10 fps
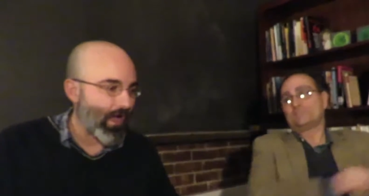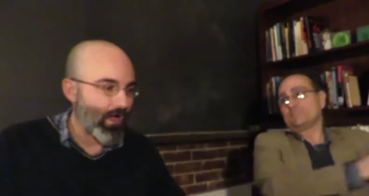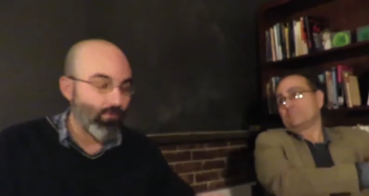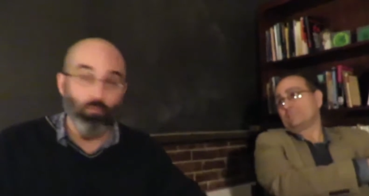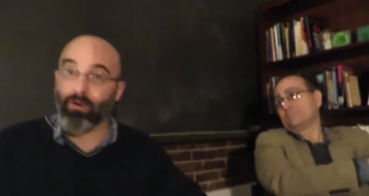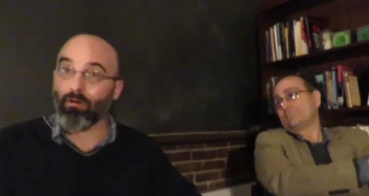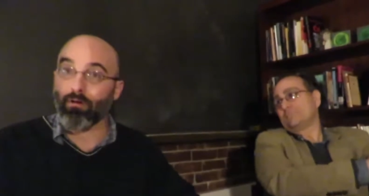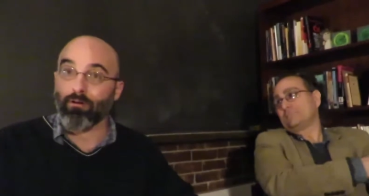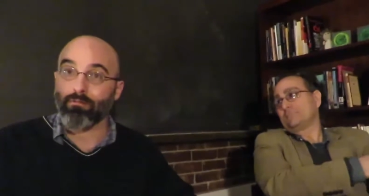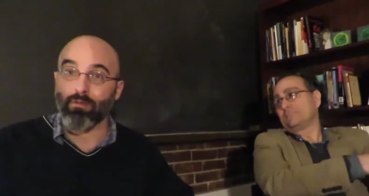Speaker 1: Uh, we
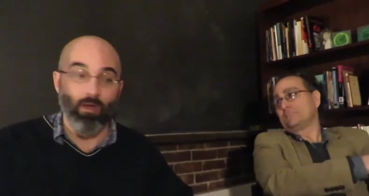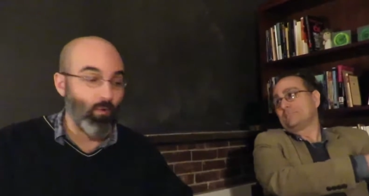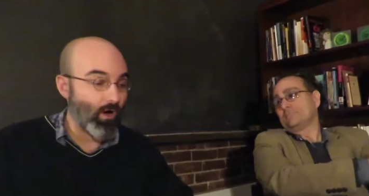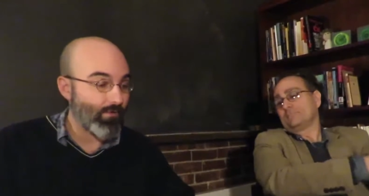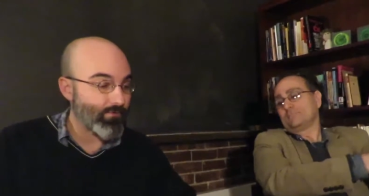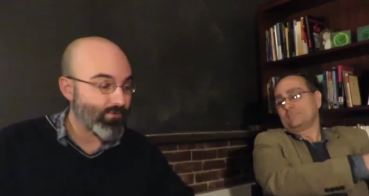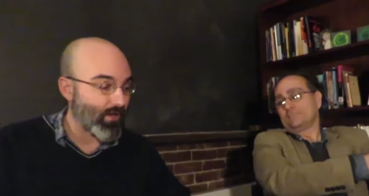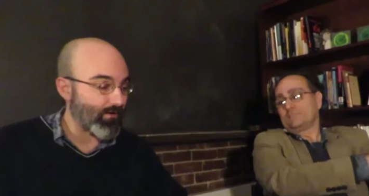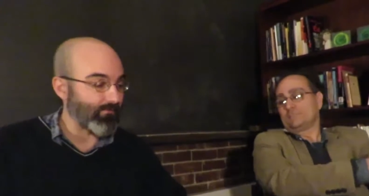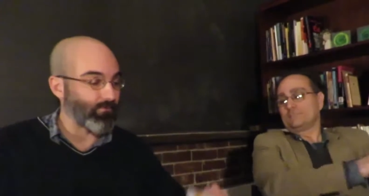are the co
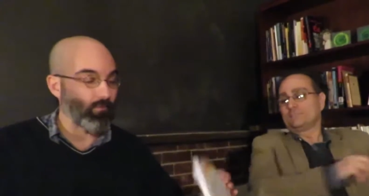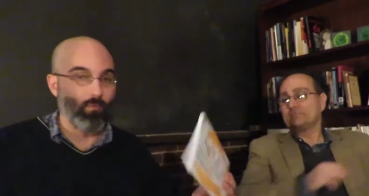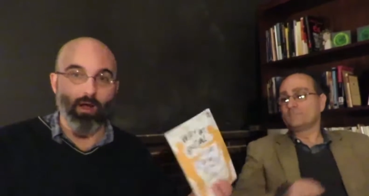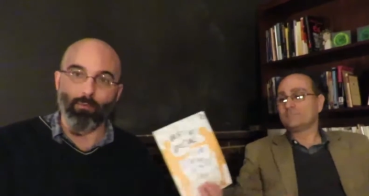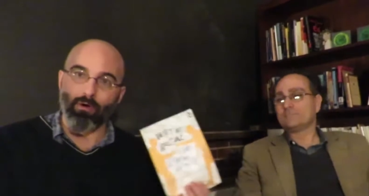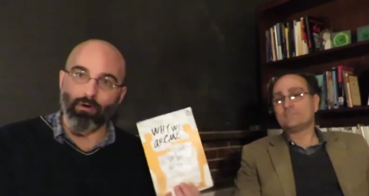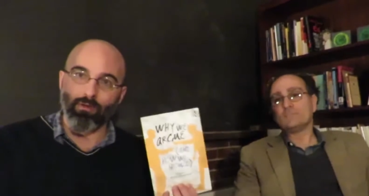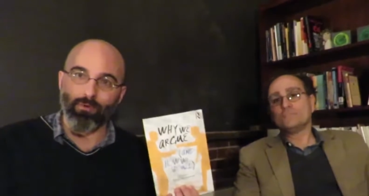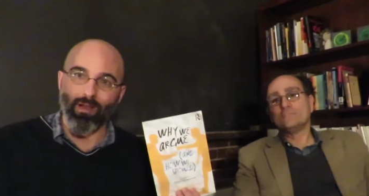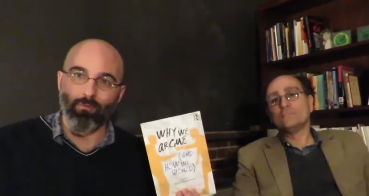authors of Why We
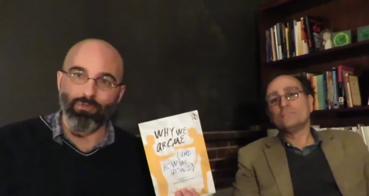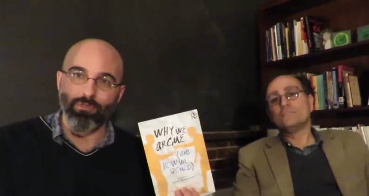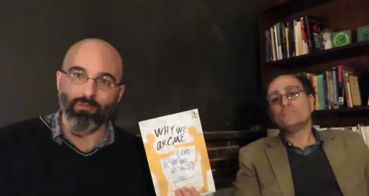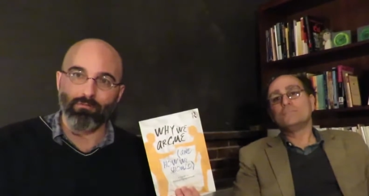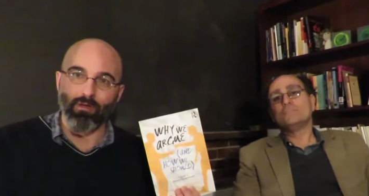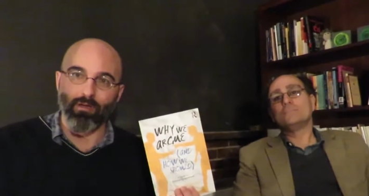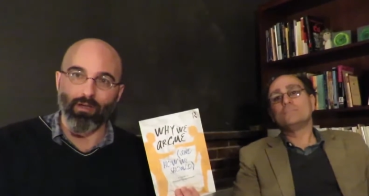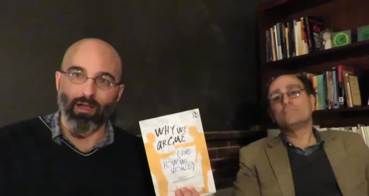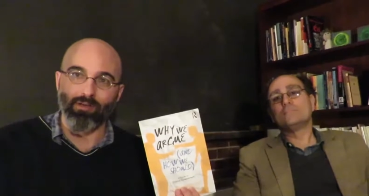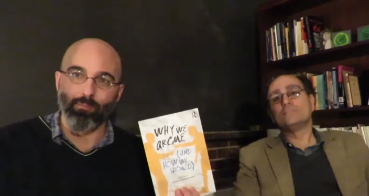Argue and How We Should,
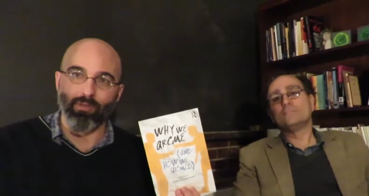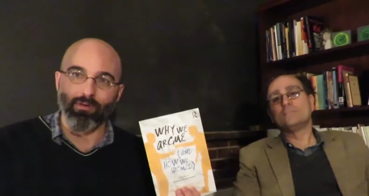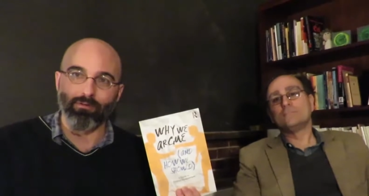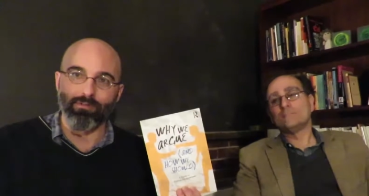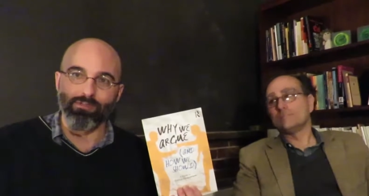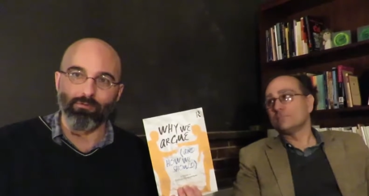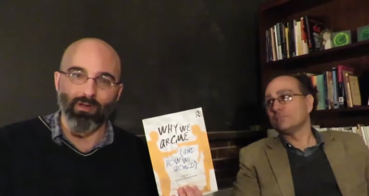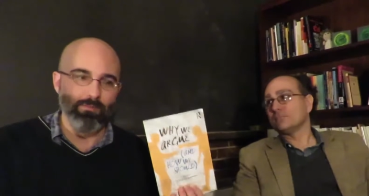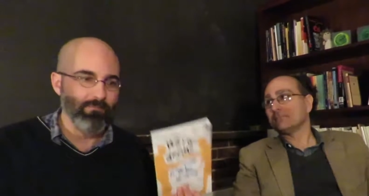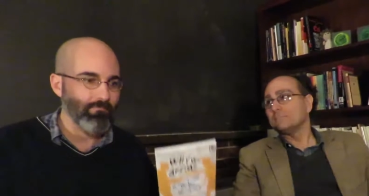a guide to political
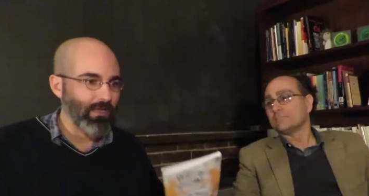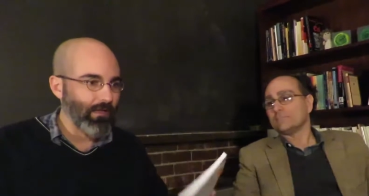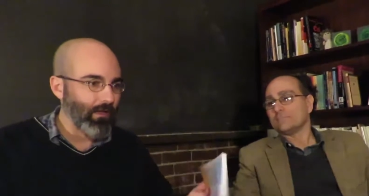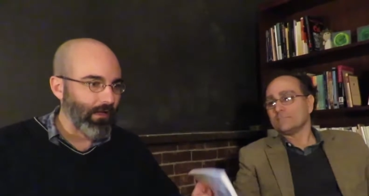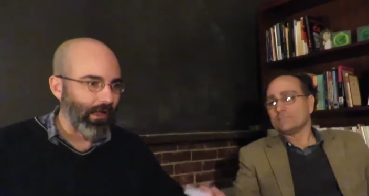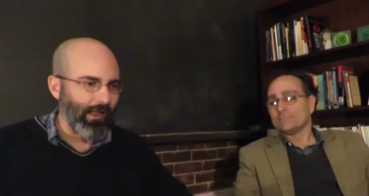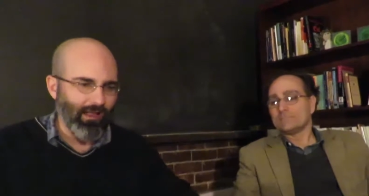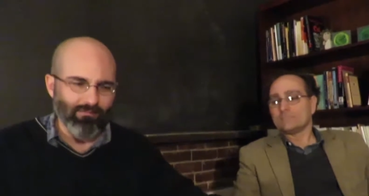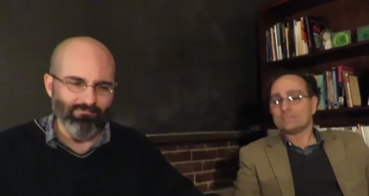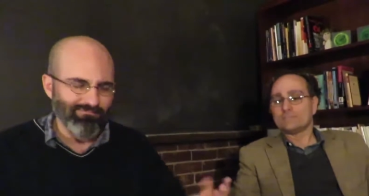disagreement.
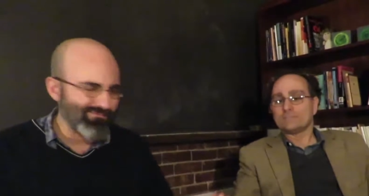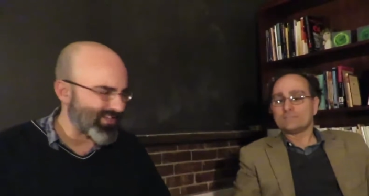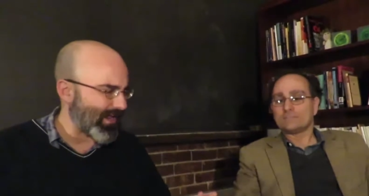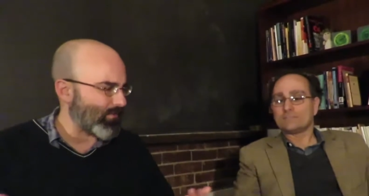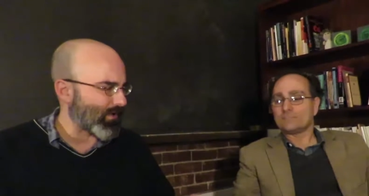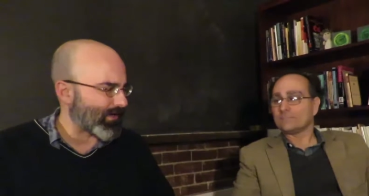And today we're